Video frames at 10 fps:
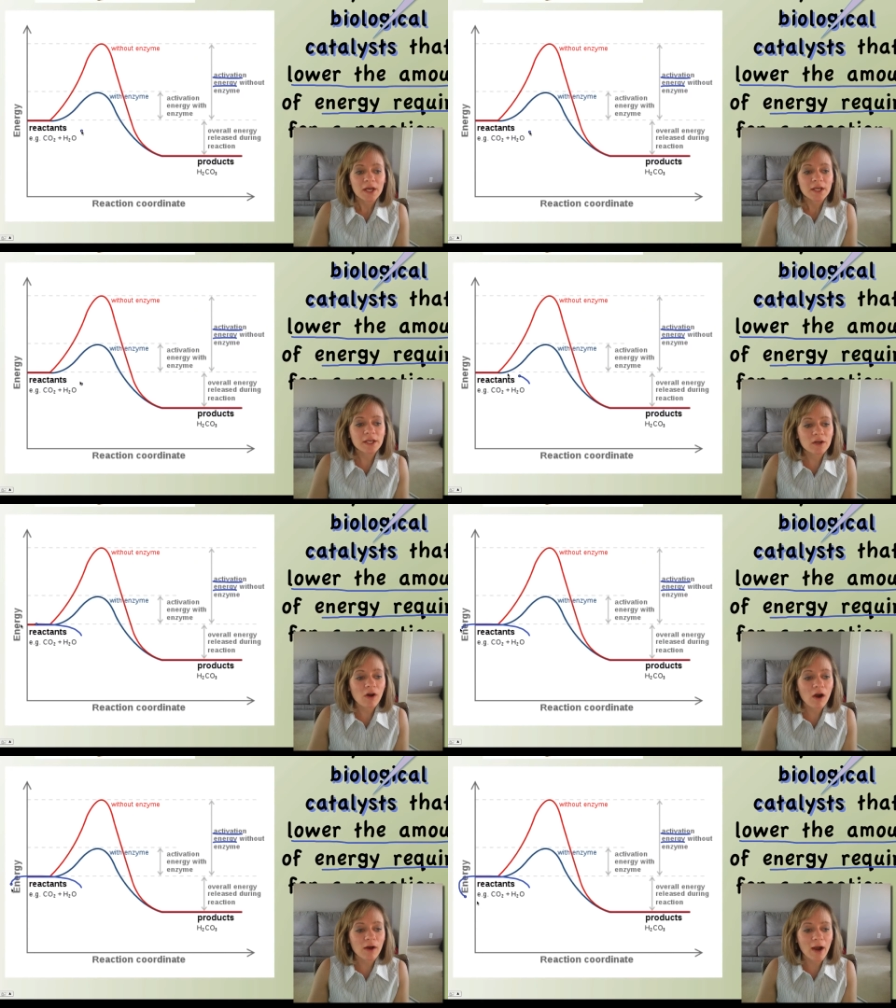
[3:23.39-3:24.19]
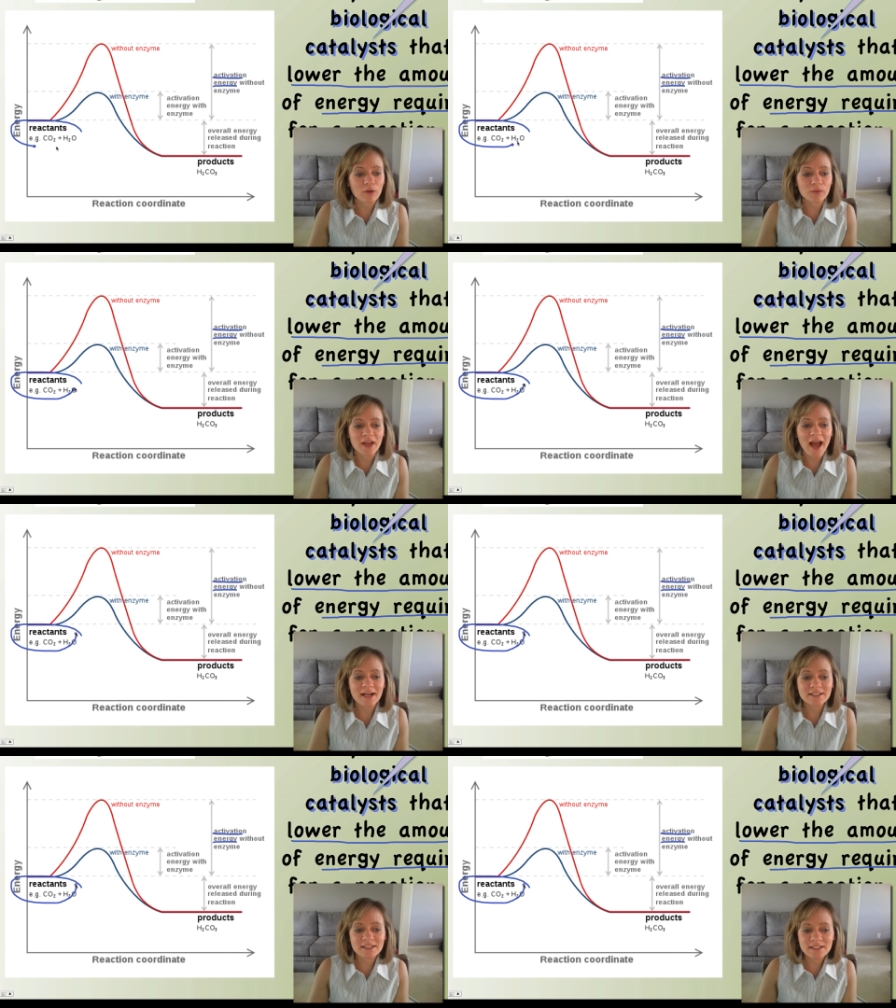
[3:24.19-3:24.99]
Here are our
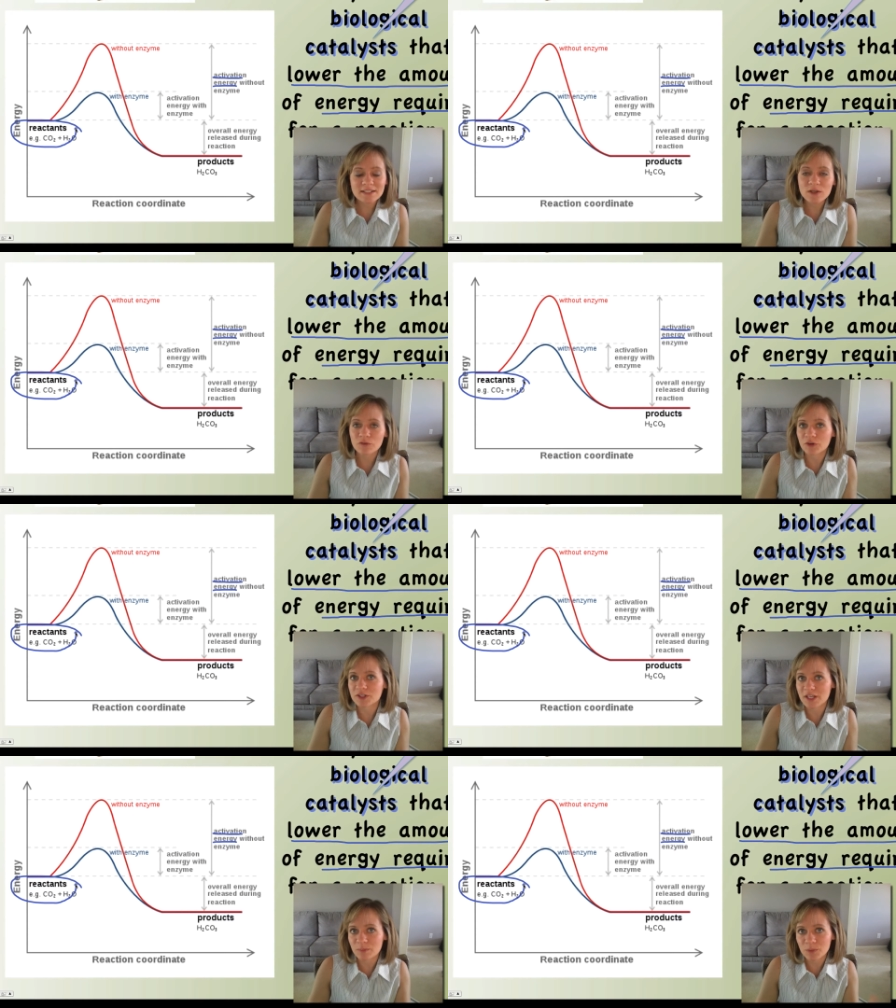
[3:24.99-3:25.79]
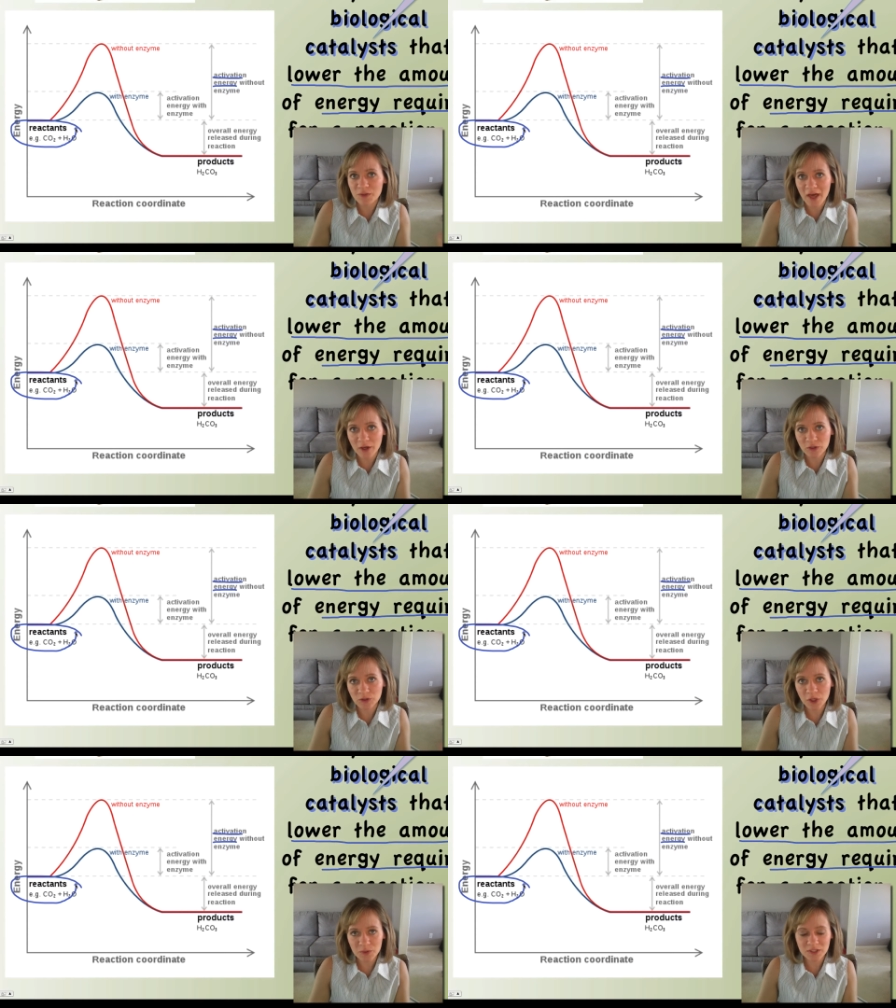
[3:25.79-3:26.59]
reactants, so for example, that
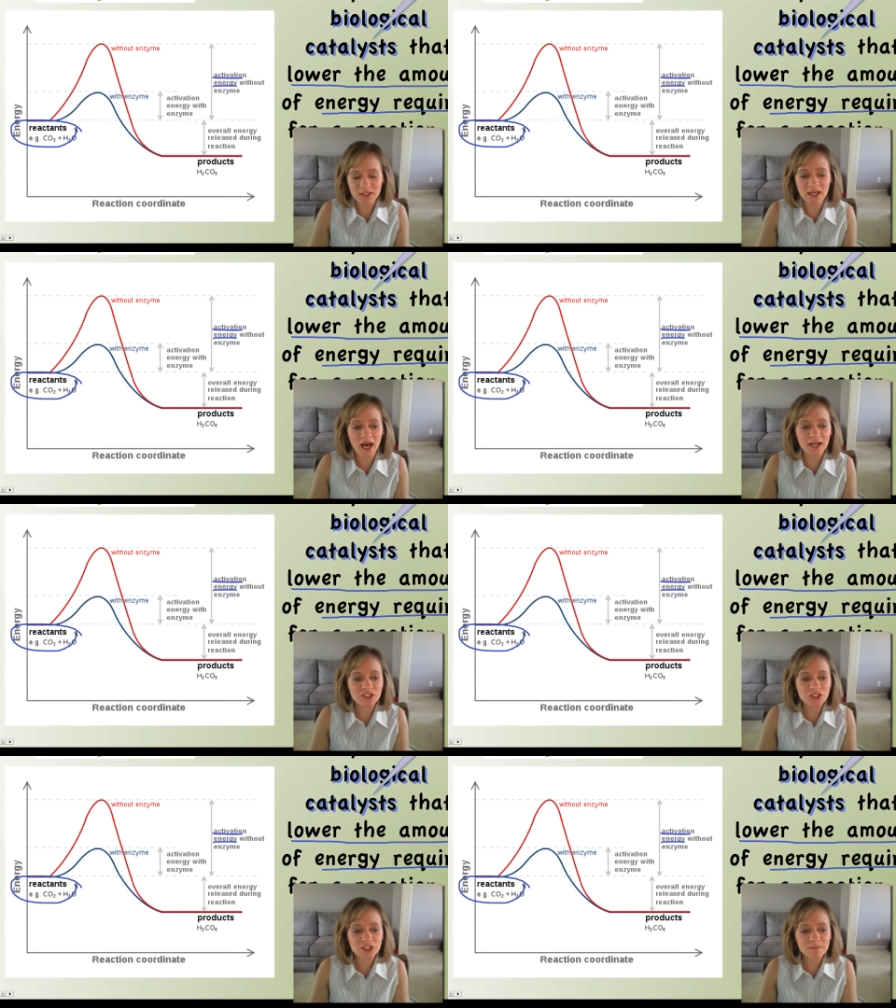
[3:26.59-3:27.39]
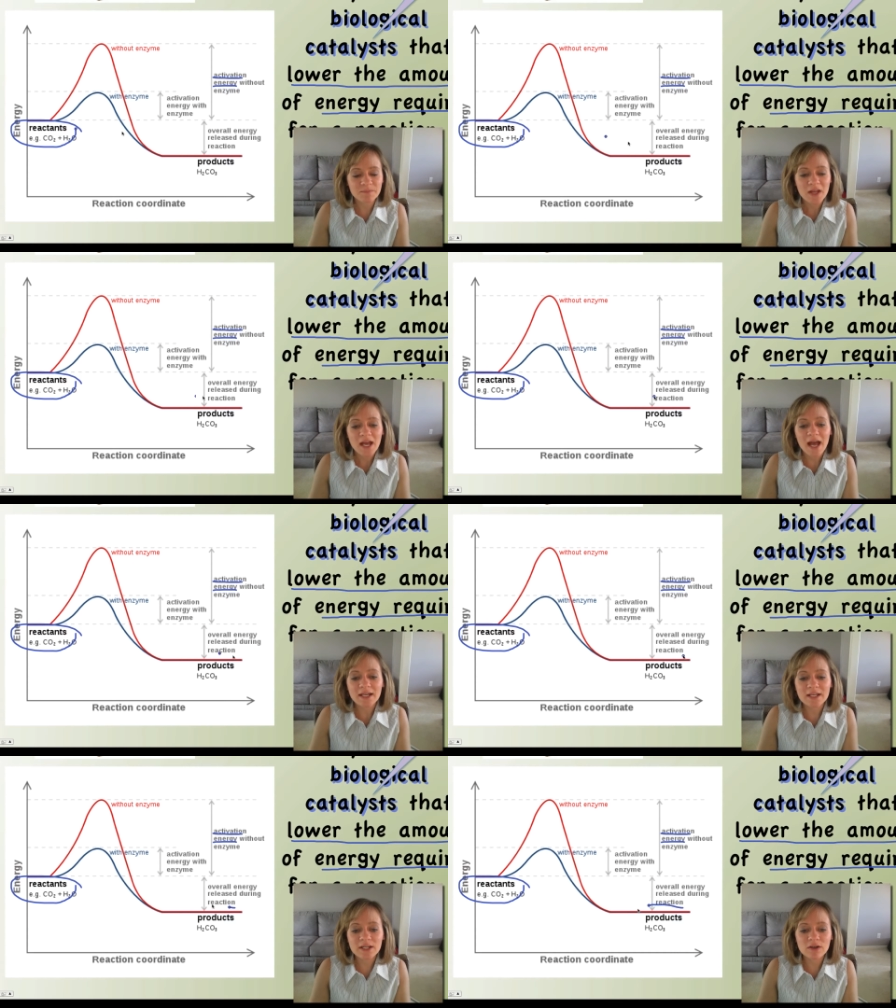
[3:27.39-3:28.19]
glucose and the oxygen, and
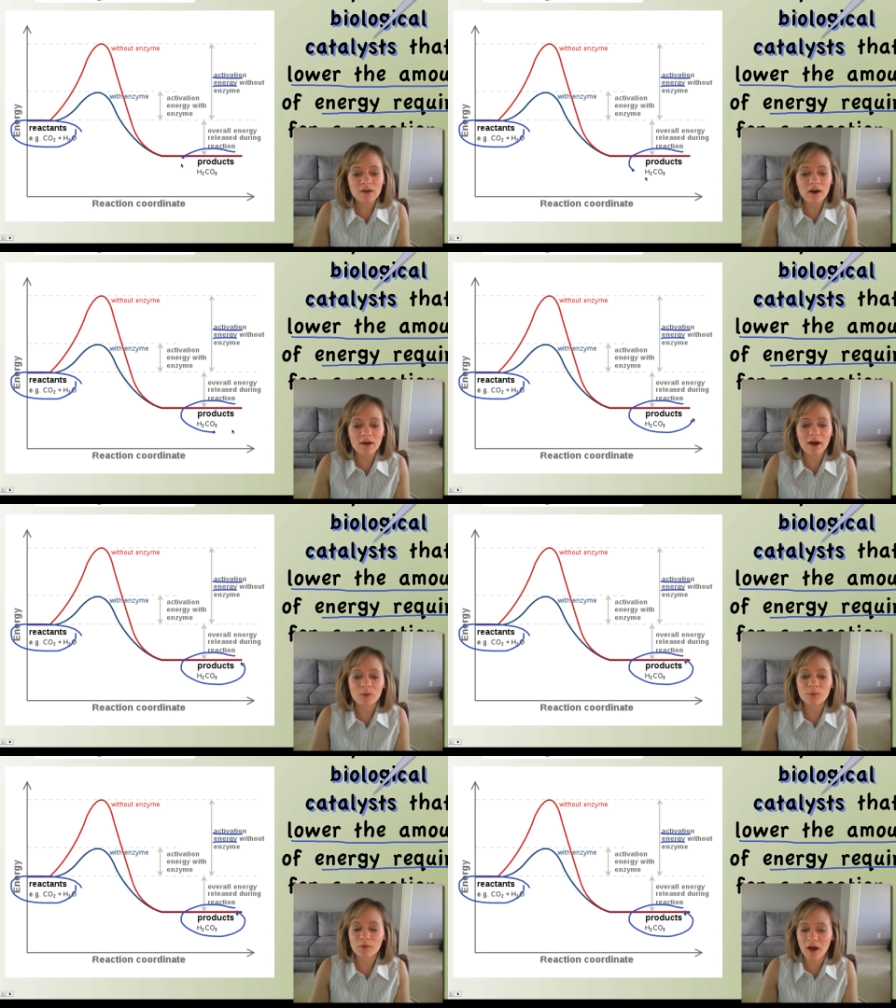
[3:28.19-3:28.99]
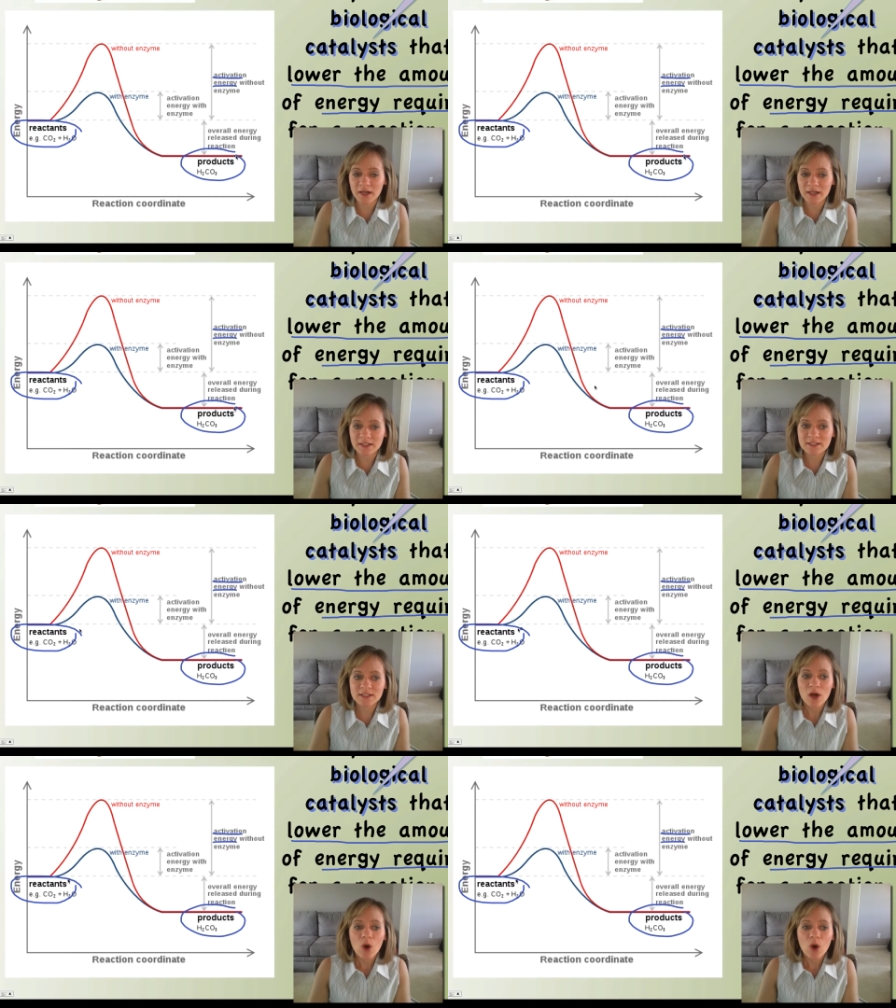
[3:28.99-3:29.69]
here are our products.